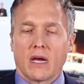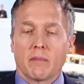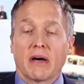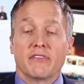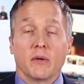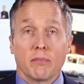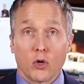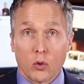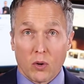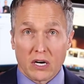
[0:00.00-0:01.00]

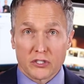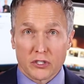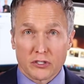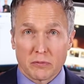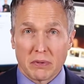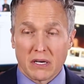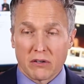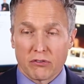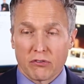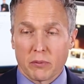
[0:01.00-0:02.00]

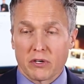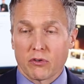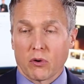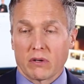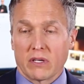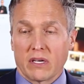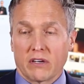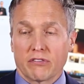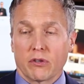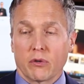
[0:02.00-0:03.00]
being discriminatorily
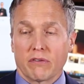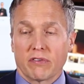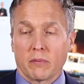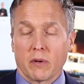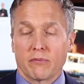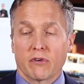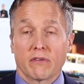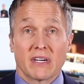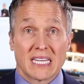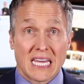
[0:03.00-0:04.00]
excluded from
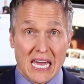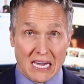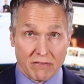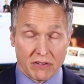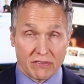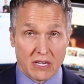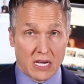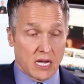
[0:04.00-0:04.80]
observing the canvass,